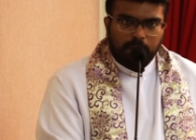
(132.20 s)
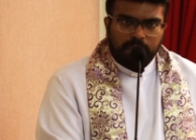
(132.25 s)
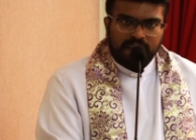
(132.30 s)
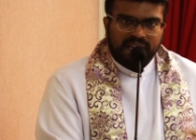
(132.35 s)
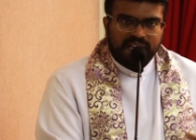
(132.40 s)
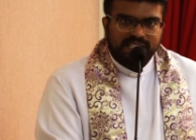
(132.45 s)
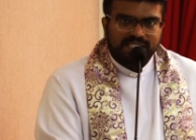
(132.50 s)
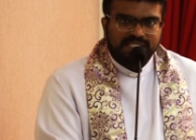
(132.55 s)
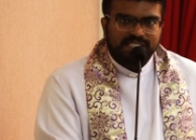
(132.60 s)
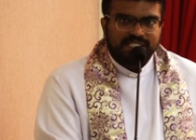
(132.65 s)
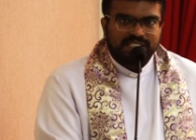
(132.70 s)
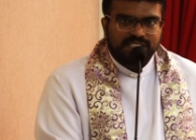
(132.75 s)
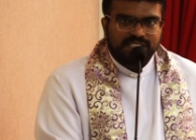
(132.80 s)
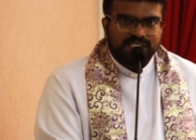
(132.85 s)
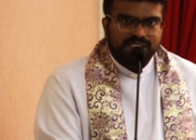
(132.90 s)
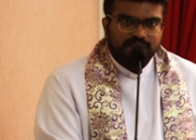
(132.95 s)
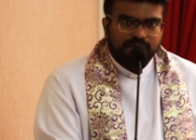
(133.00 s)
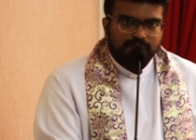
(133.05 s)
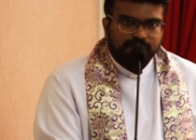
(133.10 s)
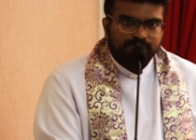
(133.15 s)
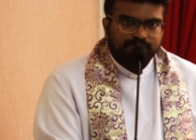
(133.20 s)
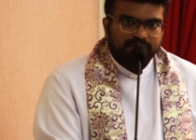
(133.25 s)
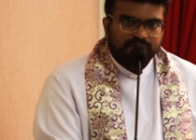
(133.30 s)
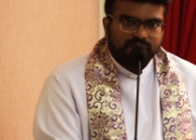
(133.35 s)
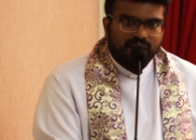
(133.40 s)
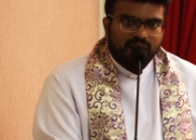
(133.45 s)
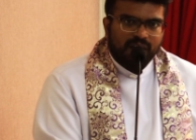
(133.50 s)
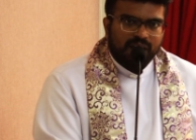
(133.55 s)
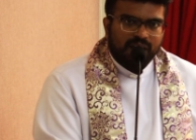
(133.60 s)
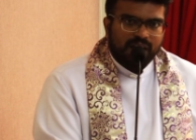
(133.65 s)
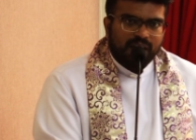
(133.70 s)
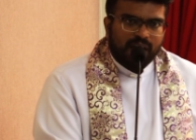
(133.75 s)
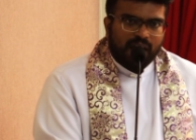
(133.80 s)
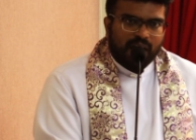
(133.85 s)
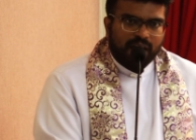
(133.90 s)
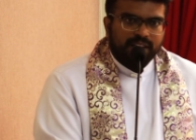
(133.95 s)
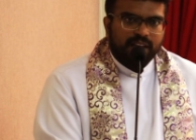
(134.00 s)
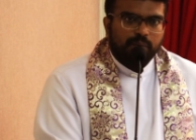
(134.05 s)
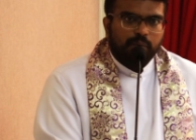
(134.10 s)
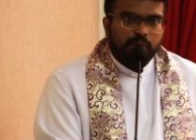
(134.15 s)
place
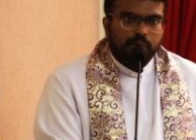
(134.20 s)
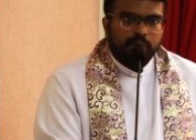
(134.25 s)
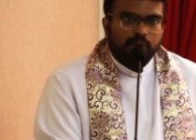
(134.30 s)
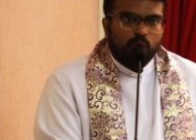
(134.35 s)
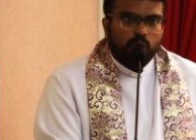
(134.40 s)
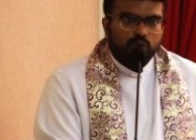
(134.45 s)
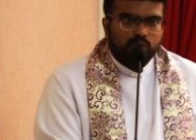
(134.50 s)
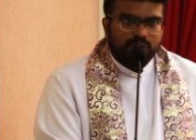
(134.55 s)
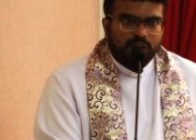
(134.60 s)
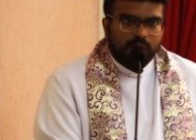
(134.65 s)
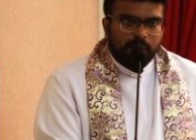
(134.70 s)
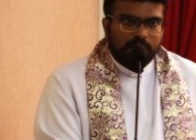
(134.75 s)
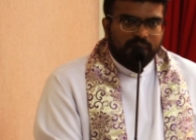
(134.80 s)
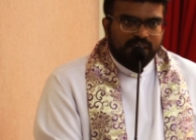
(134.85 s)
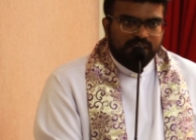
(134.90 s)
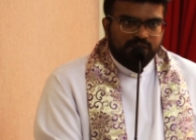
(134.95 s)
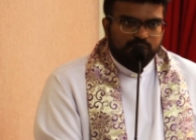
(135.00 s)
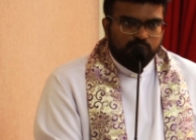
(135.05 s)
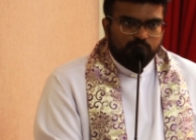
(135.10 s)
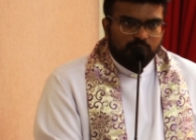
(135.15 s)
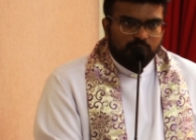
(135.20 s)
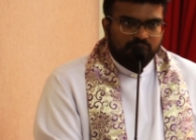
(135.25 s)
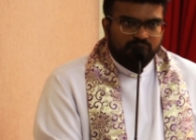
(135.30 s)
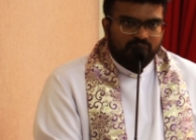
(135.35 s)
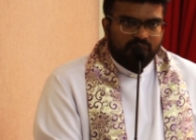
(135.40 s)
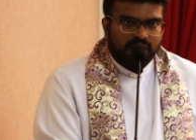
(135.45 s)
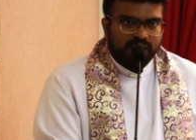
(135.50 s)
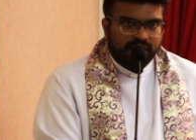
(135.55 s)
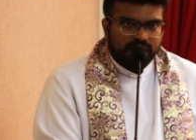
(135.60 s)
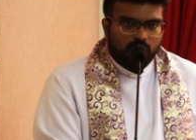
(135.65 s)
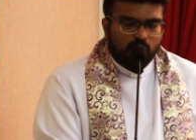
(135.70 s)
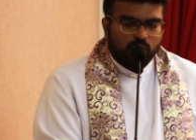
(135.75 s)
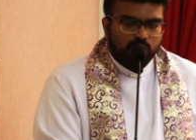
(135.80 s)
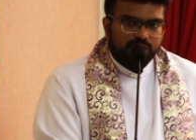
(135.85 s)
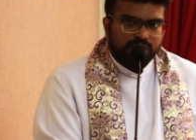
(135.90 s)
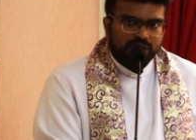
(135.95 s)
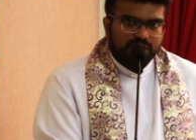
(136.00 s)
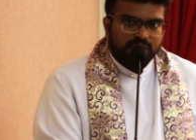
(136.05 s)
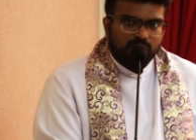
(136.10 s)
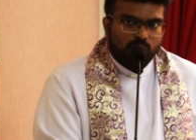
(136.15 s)
and then when we go to that place, we find
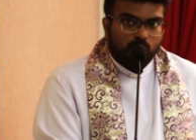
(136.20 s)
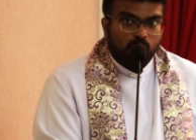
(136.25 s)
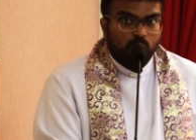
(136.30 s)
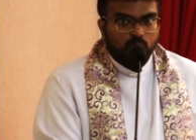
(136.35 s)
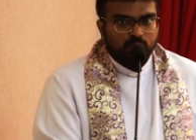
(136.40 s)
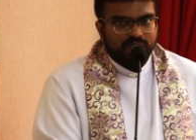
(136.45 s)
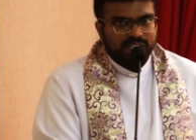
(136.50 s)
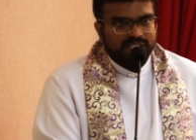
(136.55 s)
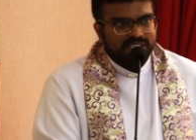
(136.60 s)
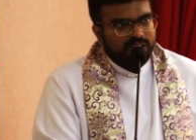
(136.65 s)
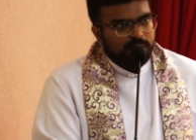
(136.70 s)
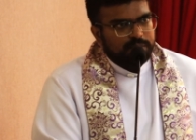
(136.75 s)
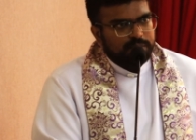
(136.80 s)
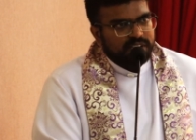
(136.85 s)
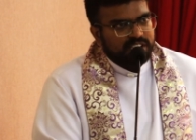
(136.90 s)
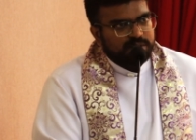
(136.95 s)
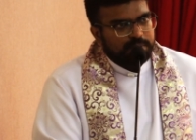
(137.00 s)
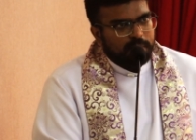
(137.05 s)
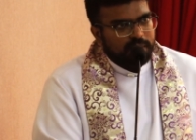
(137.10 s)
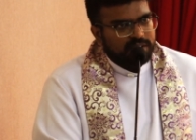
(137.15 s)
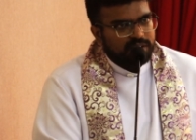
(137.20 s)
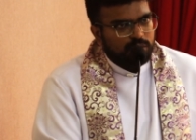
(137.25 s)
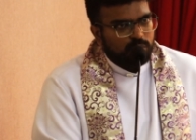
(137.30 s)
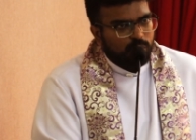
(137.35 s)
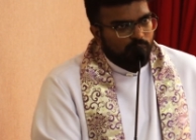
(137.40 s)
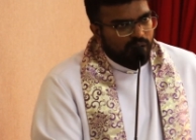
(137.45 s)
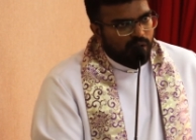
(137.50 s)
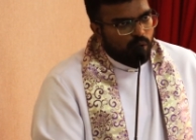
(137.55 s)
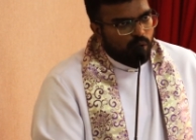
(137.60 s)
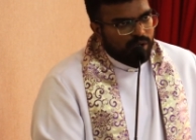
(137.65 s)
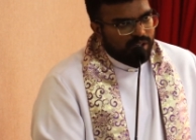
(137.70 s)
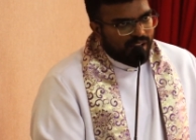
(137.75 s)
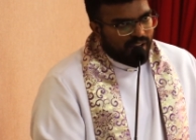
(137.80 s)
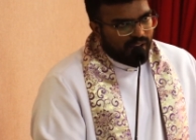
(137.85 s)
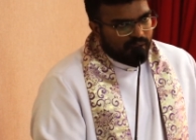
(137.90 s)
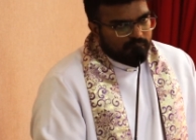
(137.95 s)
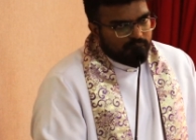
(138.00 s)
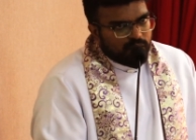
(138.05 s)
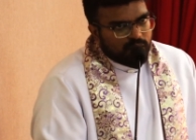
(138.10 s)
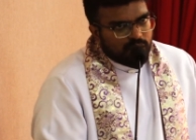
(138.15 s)
out, oh, there's something special going on
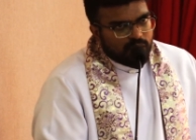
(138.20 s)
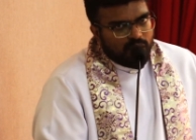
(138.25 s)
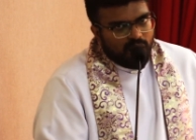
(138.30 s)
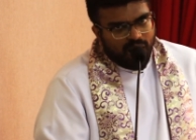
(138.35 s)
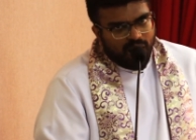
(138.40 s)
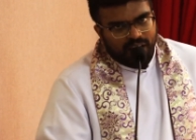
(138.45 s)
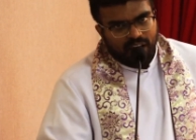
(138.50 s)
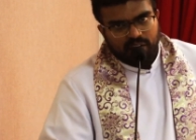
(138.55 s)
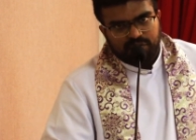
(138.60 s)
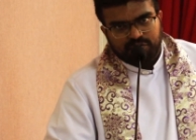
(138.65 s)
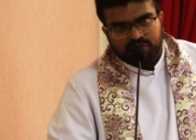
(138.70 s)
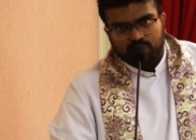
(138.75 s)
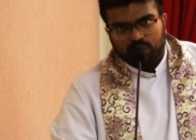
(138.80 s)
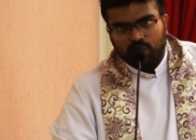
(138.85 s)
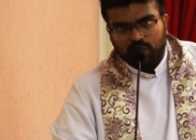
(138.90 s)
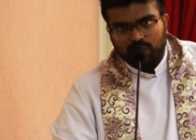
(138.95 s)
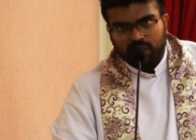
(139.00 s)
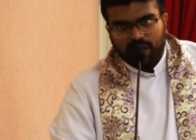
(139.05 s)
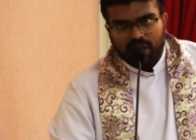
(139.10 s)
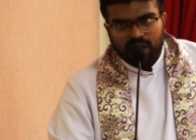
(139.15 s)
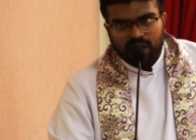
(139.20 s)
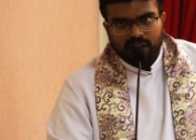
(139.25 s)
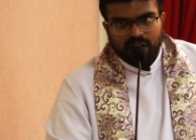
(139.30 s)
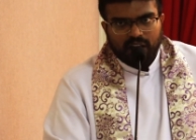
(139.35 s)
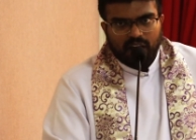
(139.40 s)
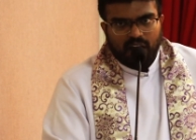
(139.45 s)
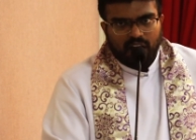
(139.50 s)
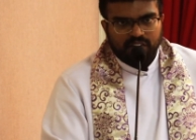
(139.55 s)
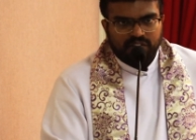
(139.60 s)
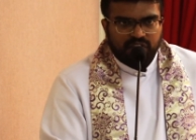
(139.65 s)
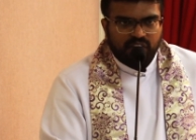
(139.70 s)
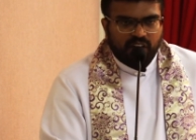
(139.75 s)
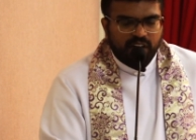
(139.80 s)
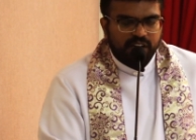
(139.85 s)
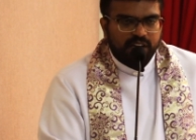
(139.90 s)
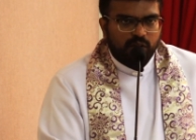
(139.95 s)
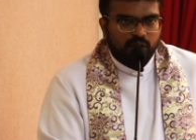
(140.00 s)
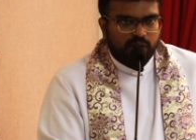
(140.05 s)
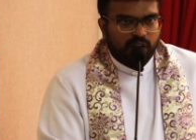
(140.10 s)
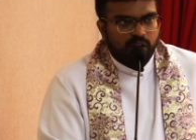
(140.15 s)
there. I have to go there
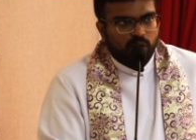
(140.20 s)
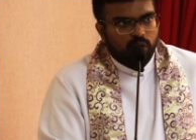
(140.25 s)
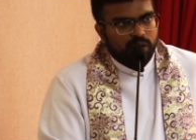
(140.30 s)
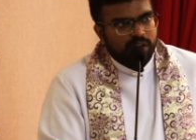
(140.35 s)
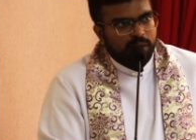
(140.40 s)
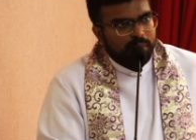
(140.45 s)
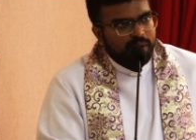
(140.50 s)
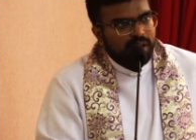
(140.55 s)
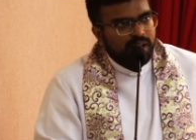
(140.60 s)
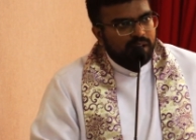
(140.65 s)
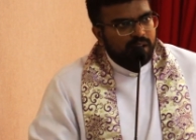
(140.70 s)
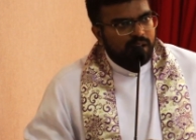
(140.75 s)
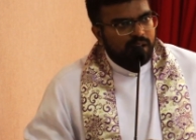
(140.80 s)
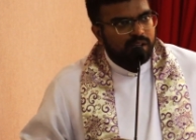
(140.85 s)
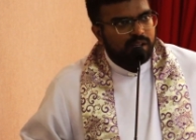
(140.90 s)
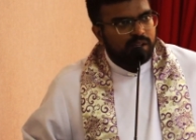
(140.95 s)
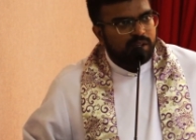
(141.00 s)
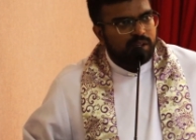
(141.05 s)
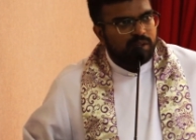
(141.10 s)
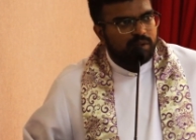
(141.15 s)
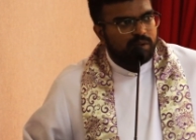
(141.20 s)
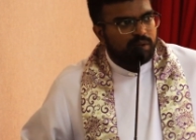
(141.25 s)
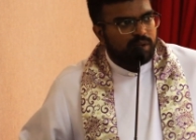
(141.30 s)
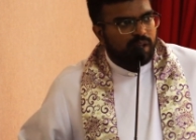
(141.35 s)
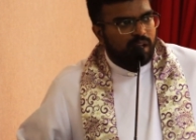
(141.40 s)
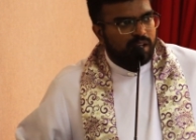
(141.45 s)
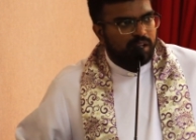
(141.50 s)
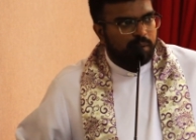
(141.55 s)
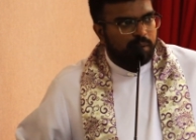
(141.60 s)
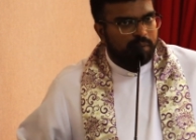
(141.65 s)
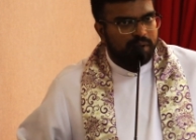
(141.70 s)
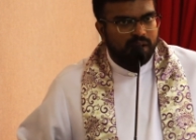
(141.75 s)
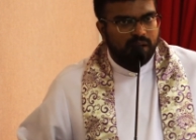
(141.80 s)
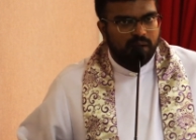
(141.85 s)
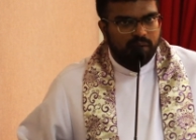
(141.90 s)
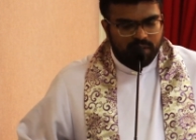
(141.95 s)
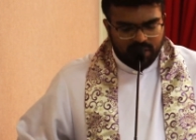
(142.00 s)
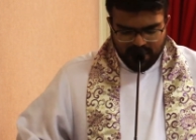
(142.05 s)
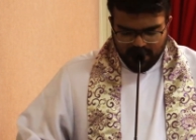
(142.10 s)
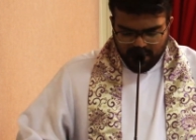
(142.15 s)
find out. Can you all hear me? Can you hear me?
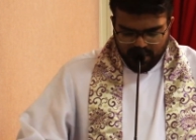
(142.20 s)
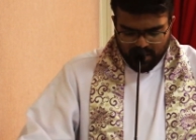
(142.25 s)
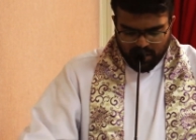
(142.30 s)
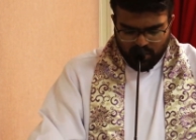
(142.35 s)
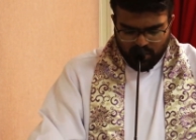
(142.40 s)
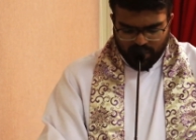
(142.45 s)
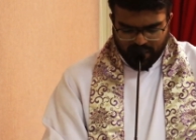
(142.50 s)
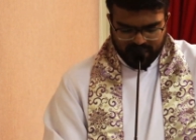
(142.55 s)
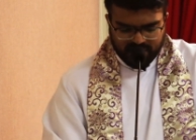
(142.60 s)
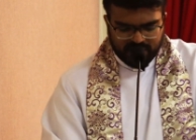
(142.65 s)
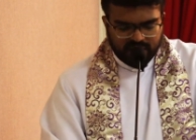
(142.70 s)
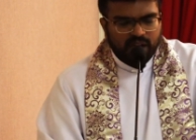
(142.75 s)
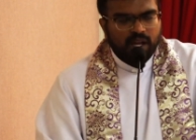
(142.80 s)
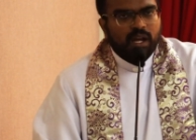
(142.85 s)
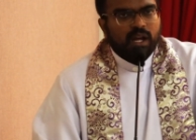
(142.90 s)
Yeah? Great.